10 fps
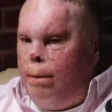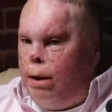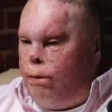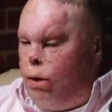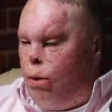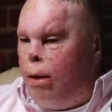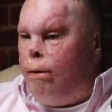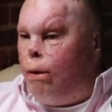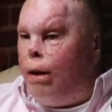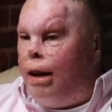Because for
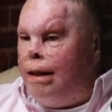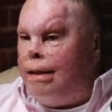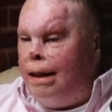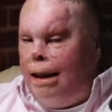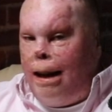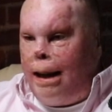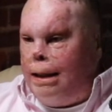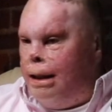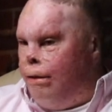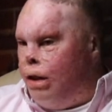24 years, I got to live